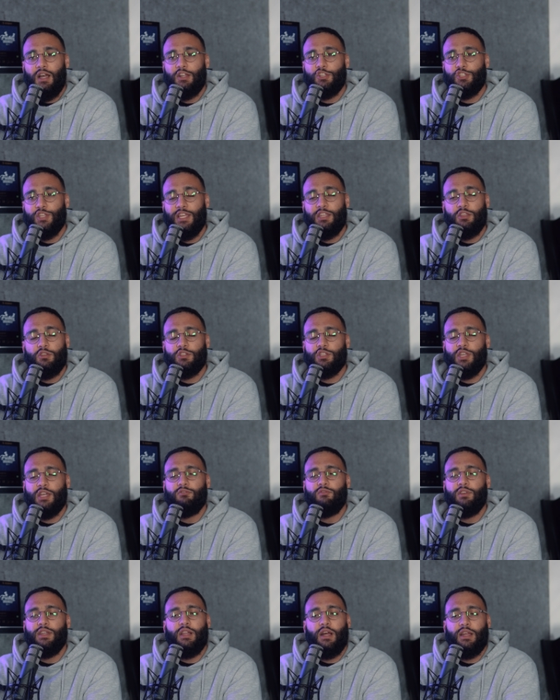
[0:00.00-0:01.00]
Gen-
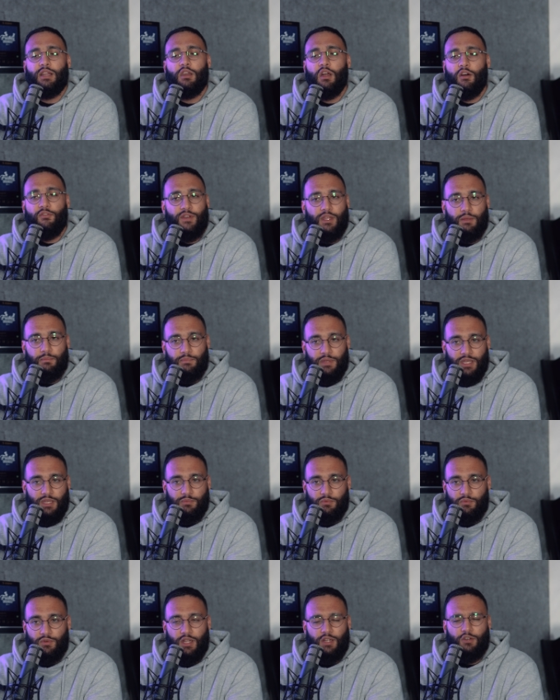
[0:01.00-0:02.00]
generally like lovely
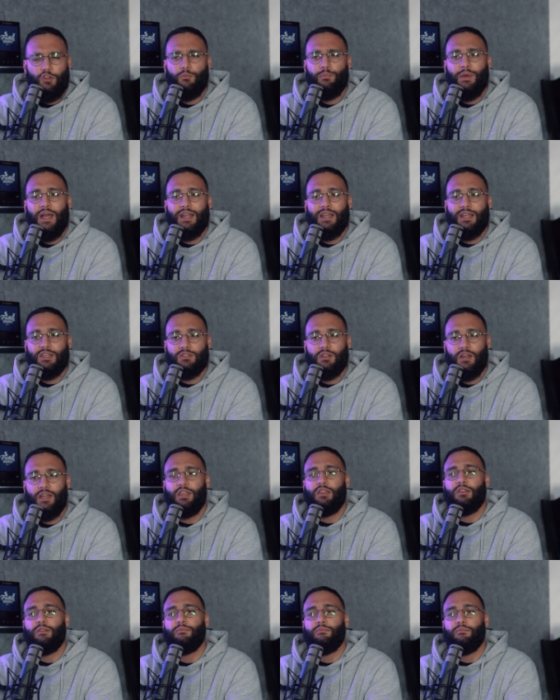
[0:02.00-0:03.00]
people like no backlash
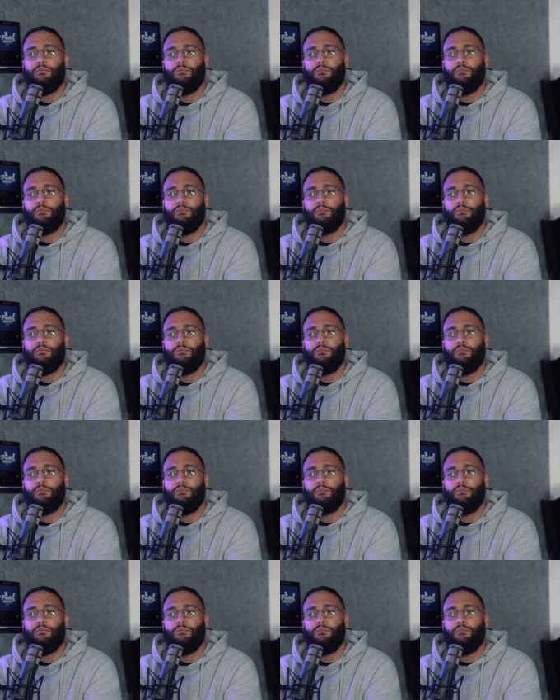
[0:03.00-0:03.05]
like